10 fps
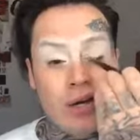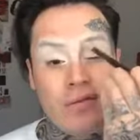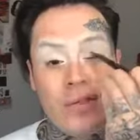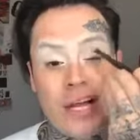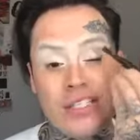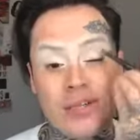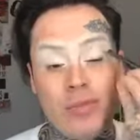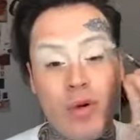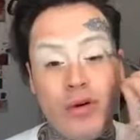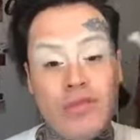of, like,
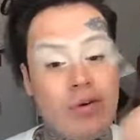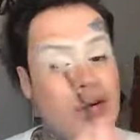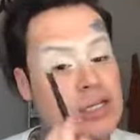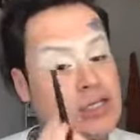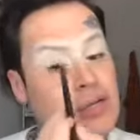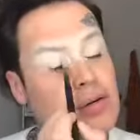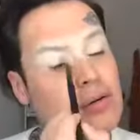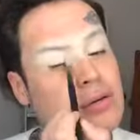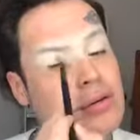support for it, so.